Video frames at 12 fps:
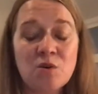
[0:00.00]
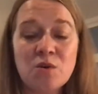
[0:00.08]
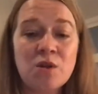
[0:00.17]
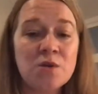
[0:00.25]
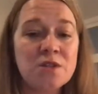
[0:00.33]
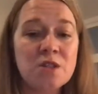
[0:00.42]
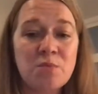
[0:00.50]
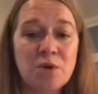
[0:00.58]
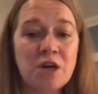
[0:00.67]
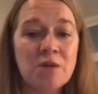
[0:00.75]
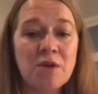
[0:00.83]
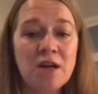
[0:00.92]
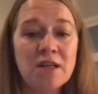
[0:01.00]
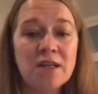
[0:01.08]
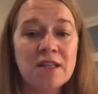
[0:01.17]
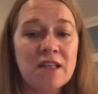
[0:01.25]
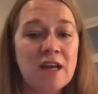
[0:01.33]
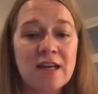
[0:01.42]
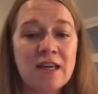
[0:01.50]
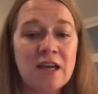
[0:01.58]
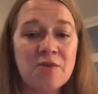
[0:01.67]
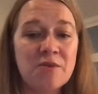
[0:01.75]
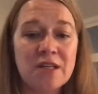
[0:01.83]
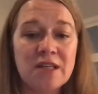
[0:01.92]
close to the book I'm writing that I
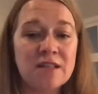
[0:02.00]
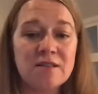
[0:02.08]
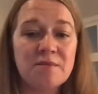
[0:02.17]
can't read it